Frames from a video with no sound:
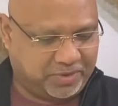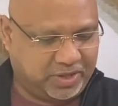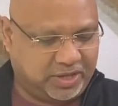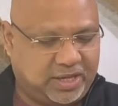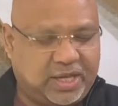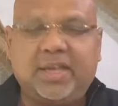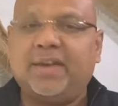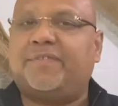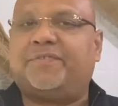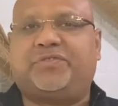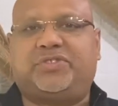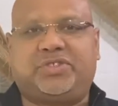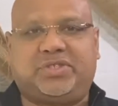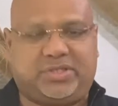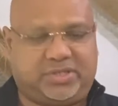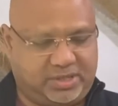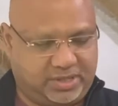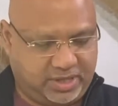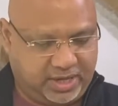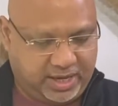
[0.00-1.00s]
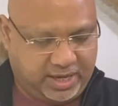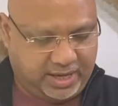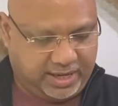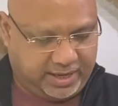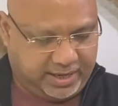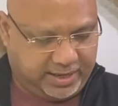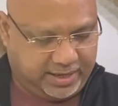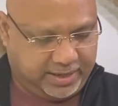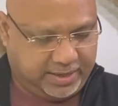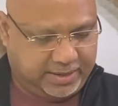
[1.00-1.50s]
gifts,
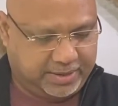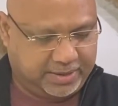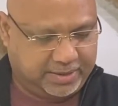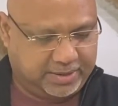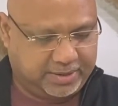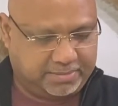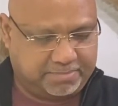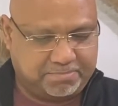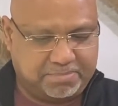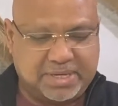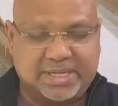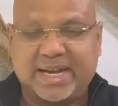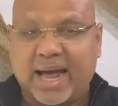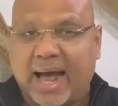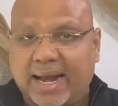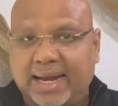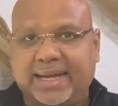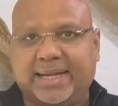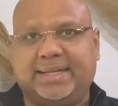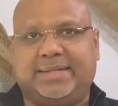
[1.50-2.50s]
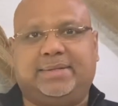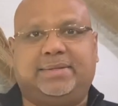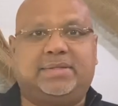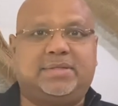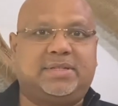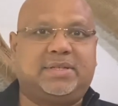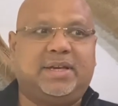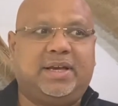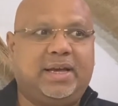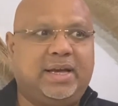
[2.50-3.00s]

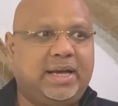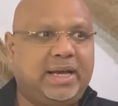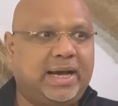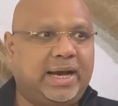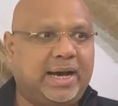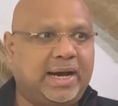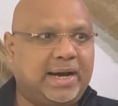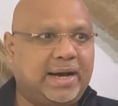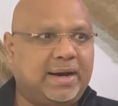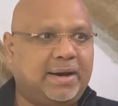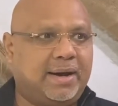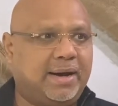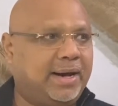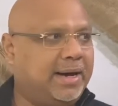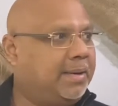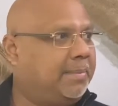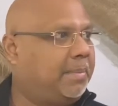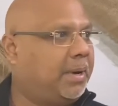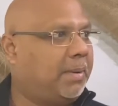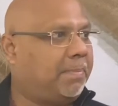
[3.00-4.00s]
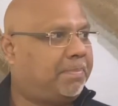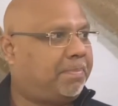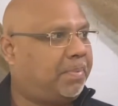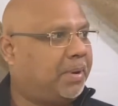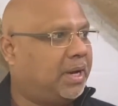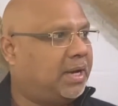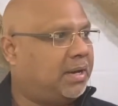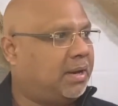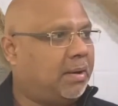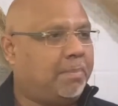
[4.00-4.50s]
medallions,
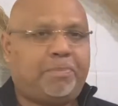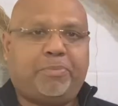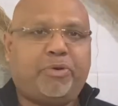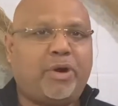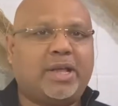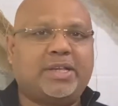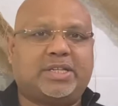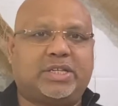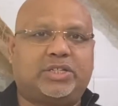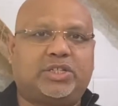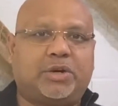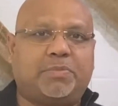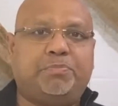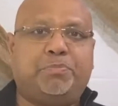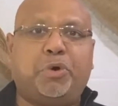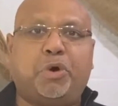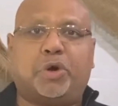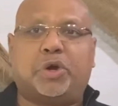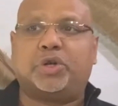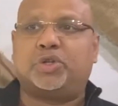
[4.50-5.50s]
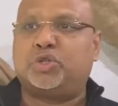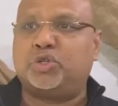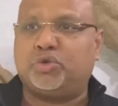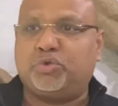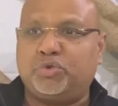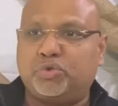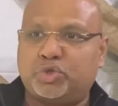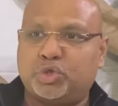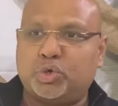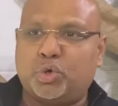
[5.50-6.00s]
a present, a book
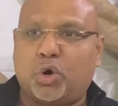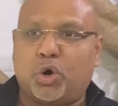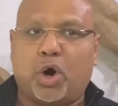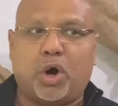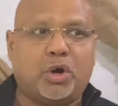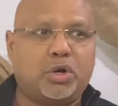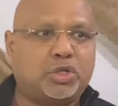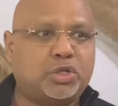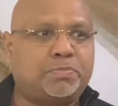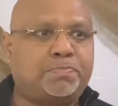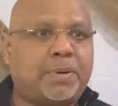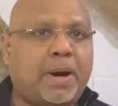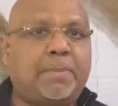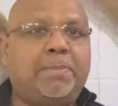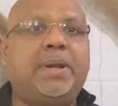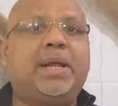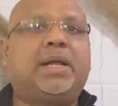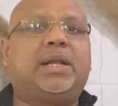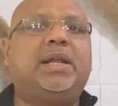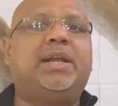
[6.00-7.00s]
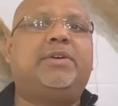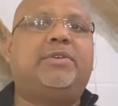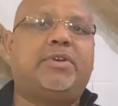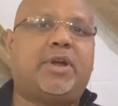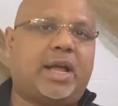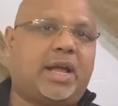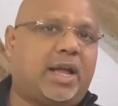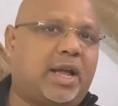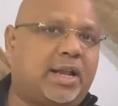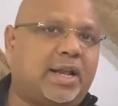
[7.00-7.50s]
to publicly
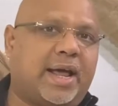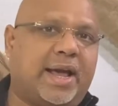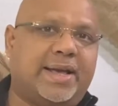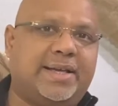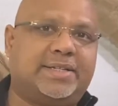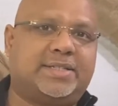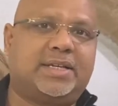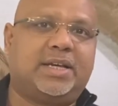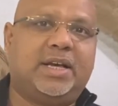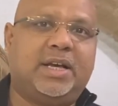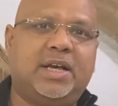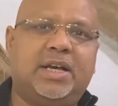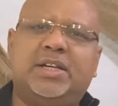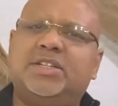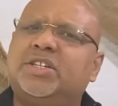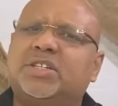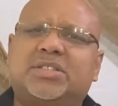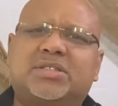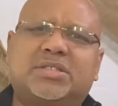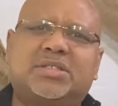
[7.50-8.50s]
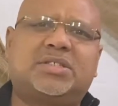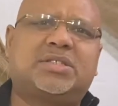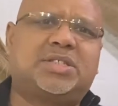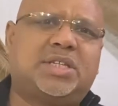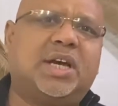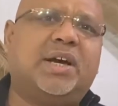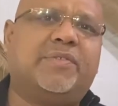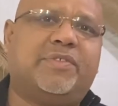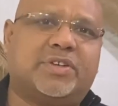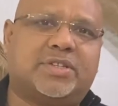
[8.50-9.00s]
recognize just
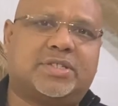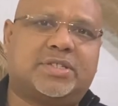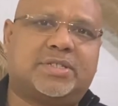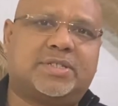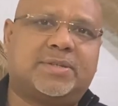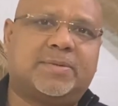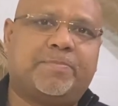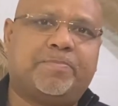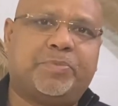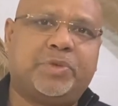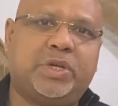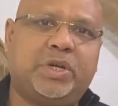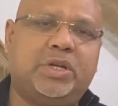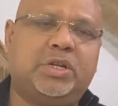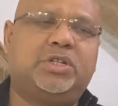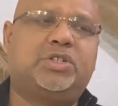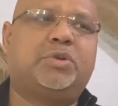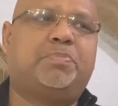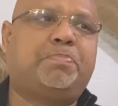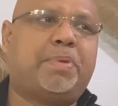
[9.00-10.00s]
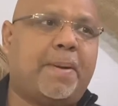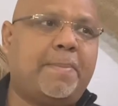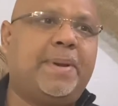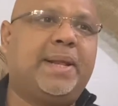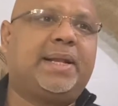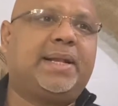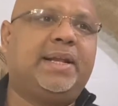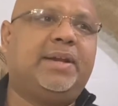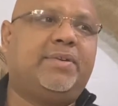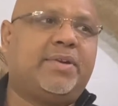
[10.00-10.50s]
service, you know, to
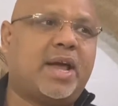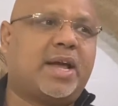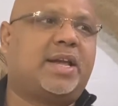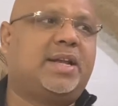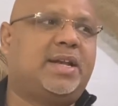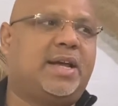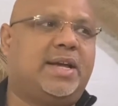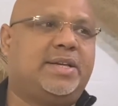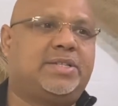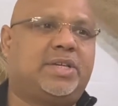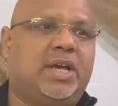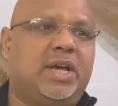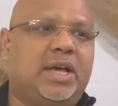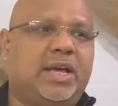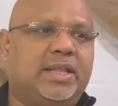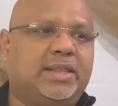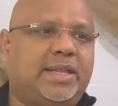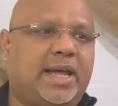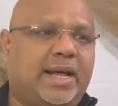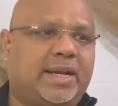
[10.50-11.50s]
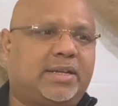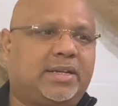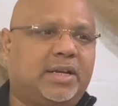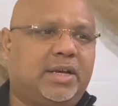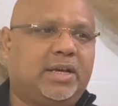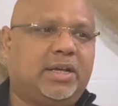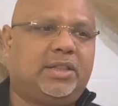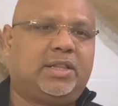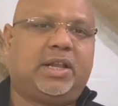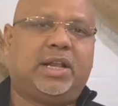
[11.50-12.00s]
publicly recognize
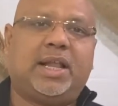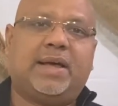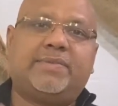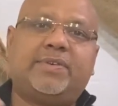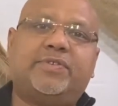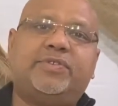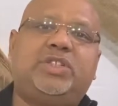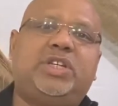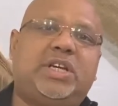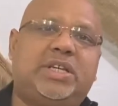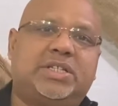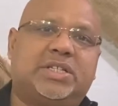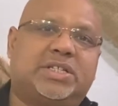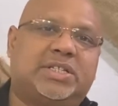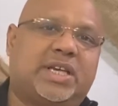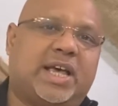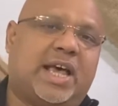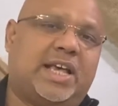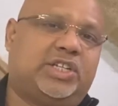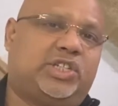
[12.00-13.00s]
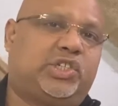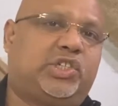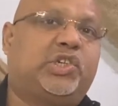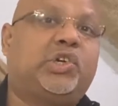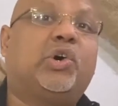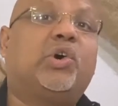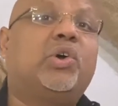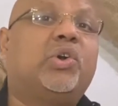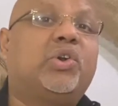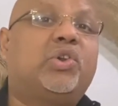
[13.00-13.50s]
that the love of Jesus has
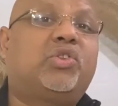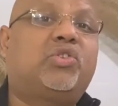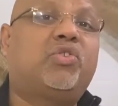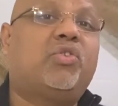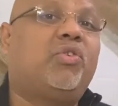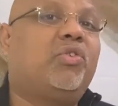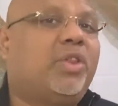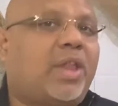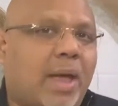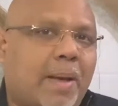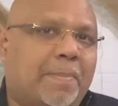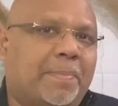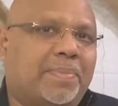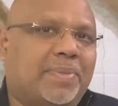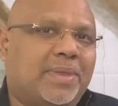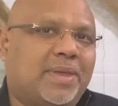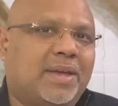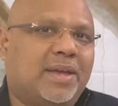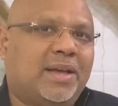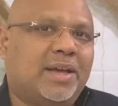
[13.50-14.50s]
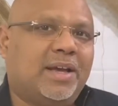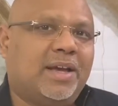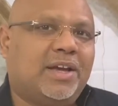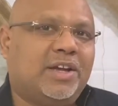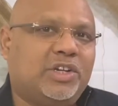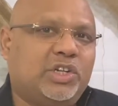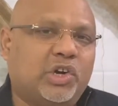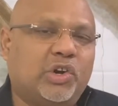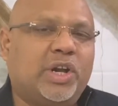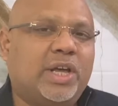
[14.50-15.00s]
shone through them
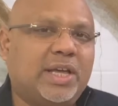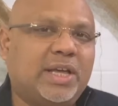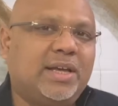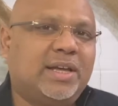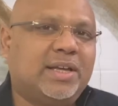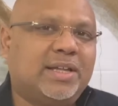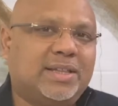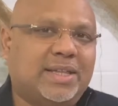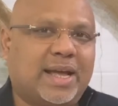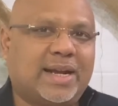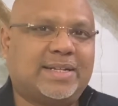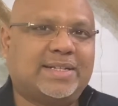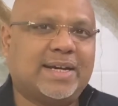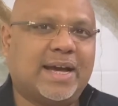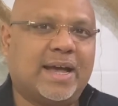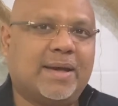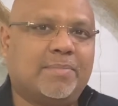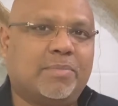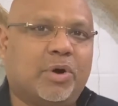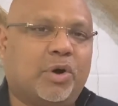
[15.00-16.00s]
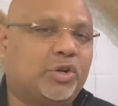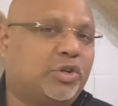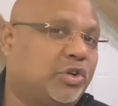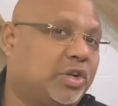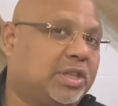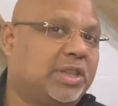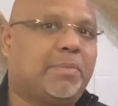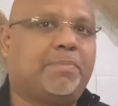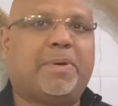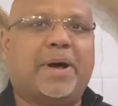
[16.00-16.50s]
during that time or
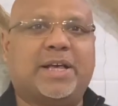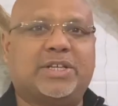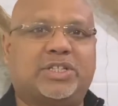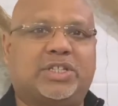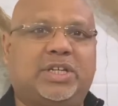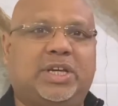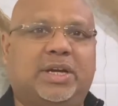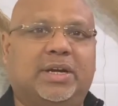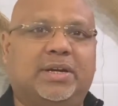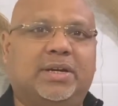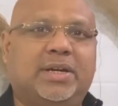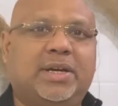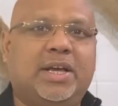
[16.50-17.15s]
during the past year.